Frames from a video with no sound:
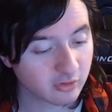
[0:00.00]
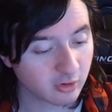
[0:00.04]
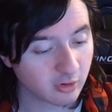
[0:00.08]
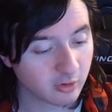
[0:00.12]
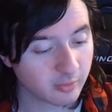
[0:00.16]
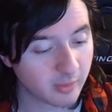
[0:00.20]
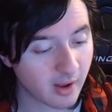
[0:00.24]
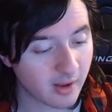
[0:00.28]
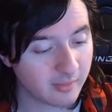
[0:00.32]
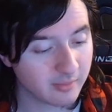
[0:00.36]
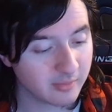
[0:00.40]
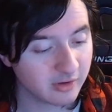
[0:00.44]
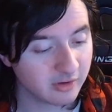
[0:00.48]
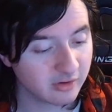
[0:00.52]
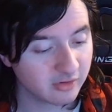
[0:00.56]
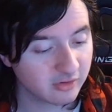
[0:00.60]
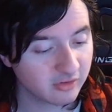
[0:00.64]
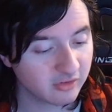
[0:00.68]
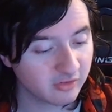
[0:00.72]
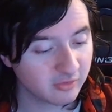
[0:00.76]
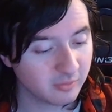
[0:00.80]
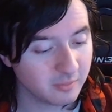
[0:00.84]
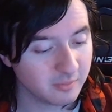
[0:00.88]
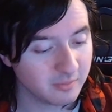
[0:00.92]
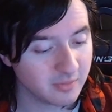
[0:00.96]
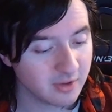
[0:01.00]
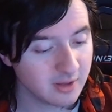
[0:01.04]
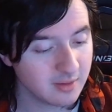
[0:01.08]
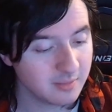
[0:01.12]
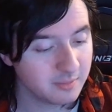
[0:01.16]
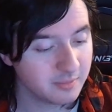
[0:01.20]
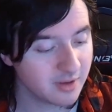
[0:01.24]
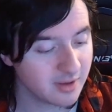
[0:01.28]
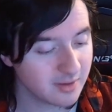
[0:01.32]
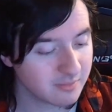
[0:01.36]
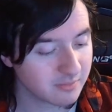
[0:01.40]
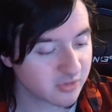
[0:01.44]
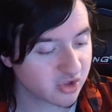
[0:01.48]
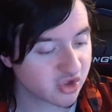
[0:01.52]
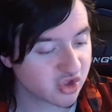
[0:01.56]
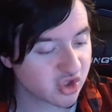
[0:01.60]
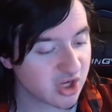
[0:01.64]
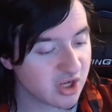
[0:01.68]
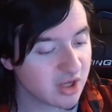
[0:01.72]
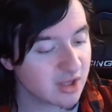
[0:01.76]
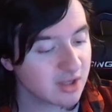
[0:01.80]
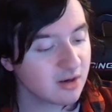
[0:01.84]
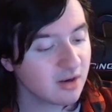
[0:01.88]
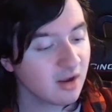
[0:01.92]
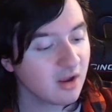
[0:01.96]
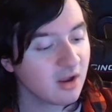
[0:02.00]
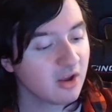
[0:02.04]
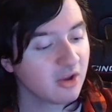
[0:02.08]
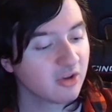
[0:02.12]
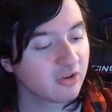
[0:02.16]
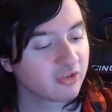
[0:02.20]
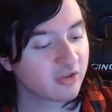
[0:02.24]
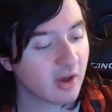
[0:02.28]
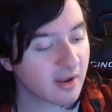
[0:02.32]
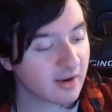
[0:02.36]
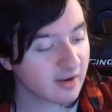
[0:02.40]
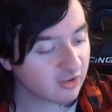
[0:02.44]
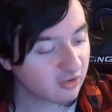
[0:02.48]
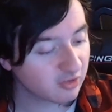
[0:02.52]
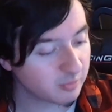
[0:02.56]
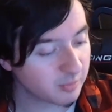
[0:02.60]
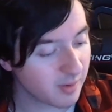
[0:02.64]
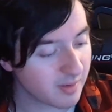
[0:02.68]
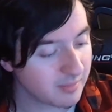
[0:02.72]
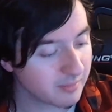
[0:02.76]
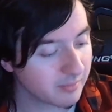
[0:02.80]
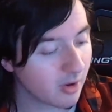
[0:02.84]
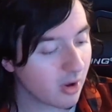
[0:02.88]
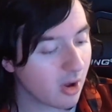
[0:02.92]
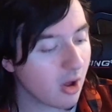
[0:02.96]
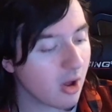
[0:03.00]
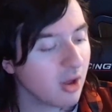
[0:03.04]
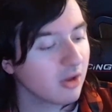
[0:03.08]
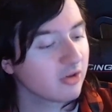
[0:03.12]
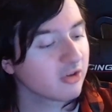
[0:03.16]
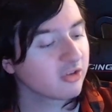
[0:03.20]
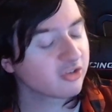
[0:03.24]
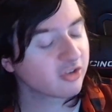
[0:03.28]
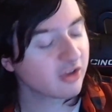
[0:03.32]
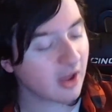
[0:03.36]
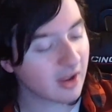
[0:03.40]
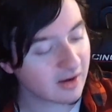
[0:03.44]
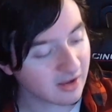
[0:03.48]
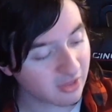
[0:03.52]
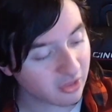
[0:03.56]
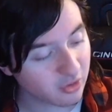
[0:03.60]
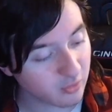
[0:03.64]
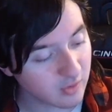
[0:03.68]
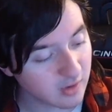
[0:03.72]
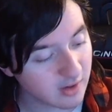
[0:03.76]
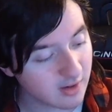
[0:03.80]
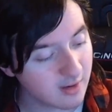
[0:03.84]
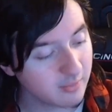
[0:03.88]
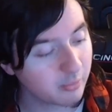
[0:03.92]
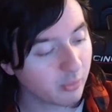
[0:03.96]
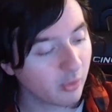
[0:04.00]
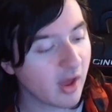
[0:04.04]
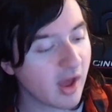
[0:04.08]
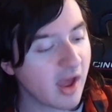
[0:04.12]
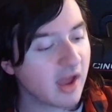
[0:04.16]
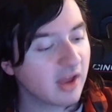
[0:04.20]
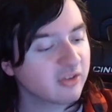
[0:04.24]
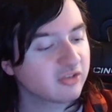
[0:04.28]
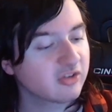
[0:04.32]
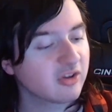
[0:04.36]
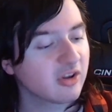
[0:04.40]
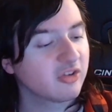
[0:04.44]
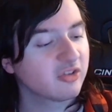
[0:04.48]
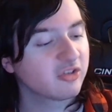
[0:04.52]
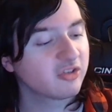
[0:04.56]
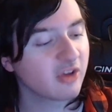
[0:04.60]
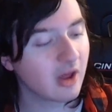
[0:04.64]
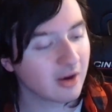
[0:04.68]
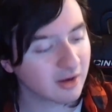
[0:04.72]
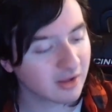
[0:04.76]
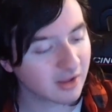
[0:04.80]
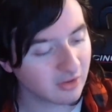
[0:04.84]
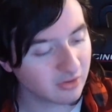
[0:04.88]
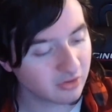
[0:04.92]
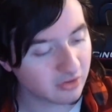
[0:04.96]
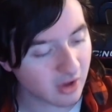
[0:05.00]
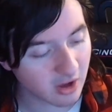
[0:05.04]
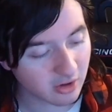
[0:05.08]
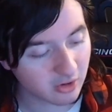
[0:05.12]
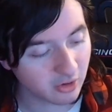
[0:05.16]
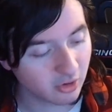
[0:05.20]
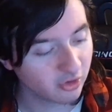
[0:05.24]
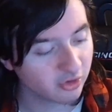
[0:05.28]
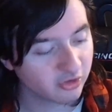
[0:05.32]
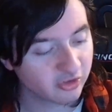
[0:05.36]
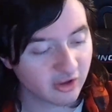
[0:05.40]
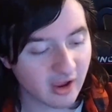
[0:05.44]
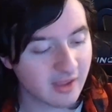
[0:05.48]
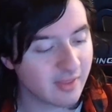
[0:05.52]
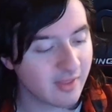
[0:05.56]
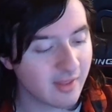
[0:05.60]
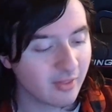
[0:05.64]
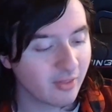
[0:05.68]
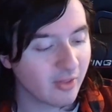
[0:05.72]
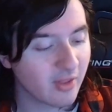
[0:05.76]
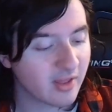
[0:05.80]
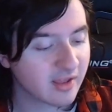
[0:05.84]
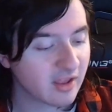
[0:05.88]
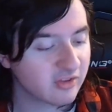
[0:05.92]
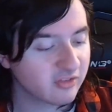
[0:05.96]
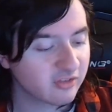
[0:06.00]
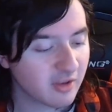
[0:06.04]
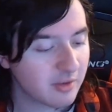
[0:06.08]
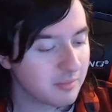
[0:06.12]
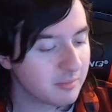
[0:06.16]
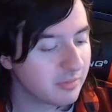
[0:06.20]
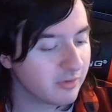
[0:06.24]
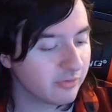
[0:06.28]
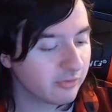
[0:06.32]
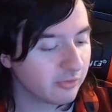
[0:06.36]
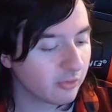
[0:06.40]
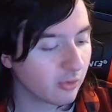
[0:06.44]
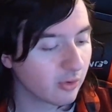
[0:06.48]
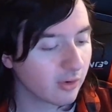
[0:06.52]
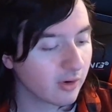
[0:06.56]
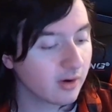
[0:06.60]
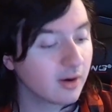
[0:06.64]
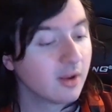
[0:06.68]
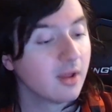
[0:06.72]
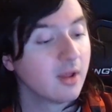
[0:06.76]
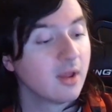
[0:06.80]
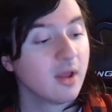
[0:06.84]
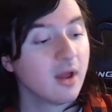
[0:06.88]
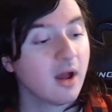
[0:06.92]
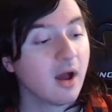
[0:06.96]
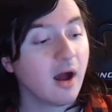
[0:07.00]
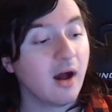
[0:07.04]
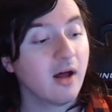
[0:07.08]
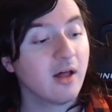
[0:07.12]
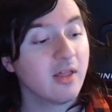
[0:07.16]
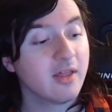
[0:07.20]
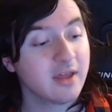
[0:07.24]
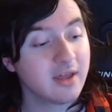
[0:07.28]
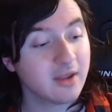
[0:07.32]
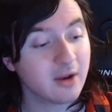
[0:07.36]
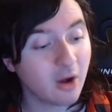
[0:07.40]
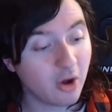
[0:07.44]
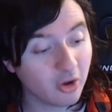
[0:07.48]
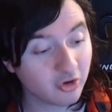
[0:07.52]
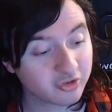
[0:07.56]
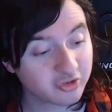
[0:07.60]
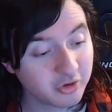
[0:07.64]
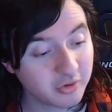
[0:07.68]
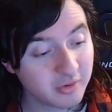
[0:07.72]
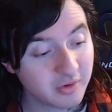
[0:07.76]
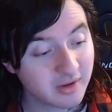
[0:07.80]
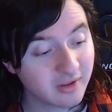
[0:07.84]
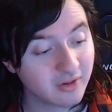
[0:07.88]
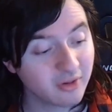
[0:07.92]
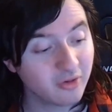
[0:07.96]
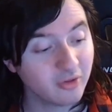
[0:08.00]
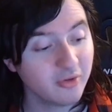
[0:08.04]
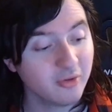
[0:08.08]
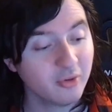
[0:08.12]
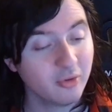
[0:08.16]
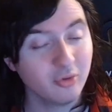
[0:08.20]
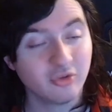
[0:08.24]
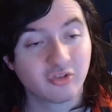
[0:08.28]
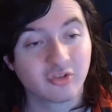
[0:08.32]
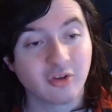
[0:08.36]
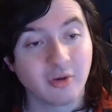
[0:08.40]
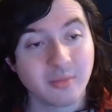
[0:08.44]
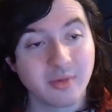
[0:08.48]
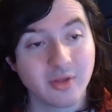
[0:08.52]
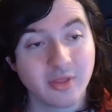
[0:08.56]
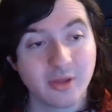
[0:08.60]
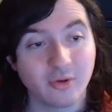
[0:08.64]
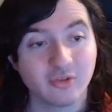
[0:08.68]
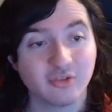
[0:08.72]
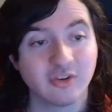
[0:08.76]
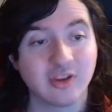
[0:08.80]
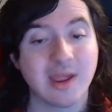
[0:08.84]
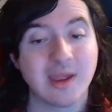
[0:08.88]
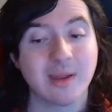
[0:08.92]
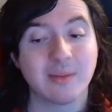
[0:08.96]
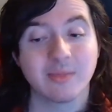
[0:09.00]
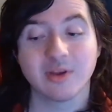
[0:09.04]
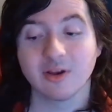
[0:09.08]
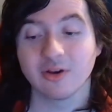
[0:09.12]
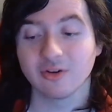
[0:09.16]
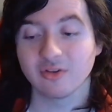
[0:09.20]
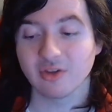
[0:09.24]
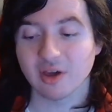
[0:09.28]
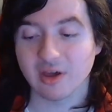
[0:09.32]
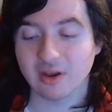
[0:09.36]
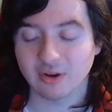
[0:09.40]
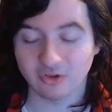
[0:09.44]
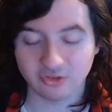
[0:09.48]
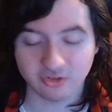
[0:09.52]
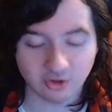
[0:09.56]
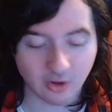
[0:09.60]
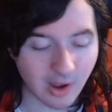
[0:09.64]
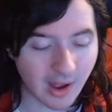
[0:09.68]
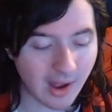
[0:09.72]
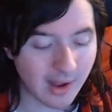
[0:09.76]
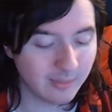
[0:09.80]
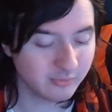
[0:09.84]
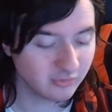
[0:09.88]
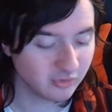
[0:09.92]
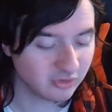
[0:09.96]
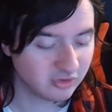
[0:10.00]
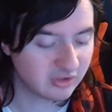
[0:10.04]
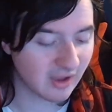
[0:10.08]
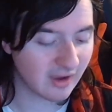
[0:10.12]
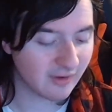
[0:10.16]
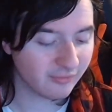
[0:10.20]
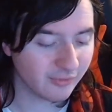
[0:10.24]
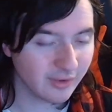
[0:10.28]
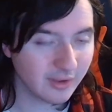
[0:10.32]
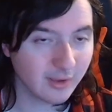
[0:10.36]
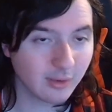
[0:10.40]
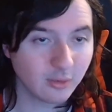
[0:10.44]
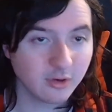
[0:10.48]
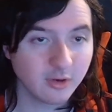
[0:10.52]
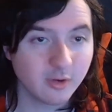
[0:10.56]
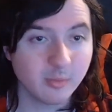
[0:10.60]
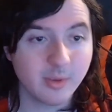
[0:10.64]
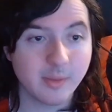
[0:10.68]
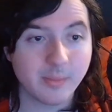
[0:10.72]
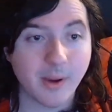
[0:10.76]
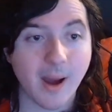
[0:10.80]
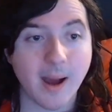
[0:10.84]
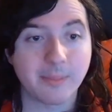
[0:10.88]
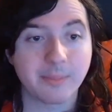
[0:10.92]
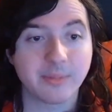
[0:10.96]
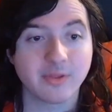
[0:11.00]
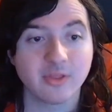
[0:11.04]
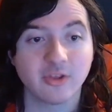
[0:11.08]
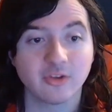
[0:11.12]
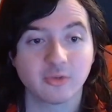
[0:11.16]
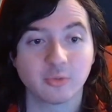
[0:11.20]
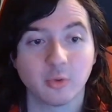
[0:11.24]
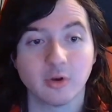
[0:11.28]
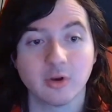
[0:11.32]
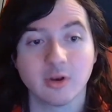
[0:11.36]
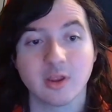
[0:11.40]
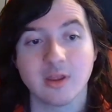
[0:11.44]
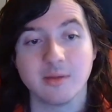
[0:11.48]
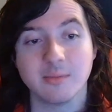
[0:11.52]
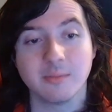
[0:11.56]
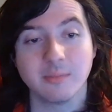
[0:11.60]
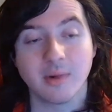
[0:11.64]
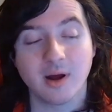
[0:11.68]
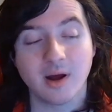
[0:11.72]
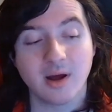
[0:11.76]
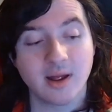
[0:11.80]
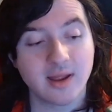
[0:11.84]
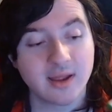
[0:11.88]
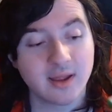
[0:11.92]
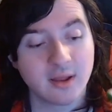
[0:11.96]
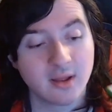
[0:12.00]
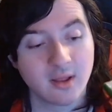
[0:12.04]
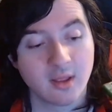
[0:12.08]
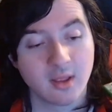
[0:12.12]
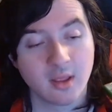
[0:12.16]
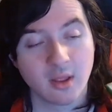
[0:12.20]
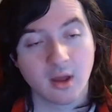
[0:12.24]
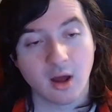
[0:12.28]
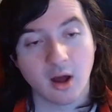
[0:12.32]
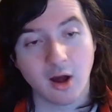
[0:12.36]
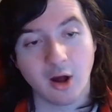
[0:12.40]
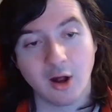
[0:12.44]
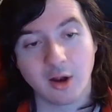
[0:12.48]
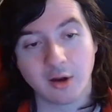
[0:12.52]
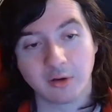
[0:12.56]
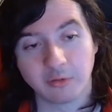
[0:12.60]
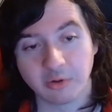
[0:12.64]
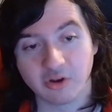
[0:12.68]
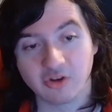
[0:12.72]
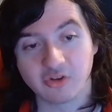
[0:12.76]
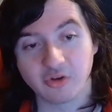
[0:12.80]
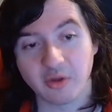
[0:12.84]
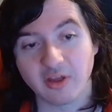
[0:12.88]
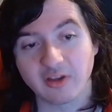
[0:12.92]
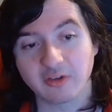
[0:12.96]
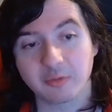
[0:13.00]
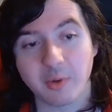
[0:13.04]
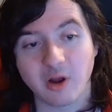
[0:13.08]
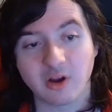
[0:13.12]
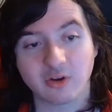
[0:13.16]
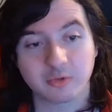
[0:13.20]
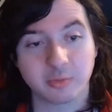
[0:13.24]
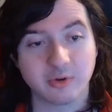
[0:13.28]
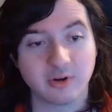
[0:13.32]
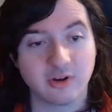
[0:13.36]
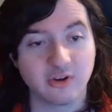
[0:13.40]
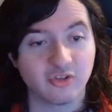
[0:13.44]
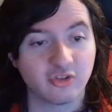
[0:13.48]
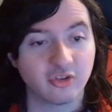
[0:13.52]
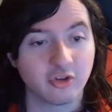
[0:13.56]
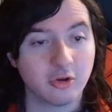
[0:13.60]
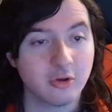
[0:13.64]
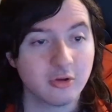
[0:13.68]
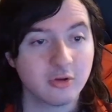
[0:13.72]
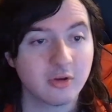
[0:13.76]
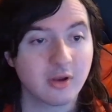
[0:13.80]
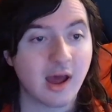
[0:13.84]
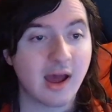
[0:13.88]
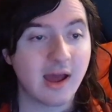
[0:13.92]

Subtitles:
Robotnik's Mean Bean Machine, Sonic Spinball, Sonic 3D Blast, Sonic and Knuckles, and then, like I said before, it also includes some of those Game Gear titles. So I'm definitely going to be popping this one in my original Xbox pretty soon.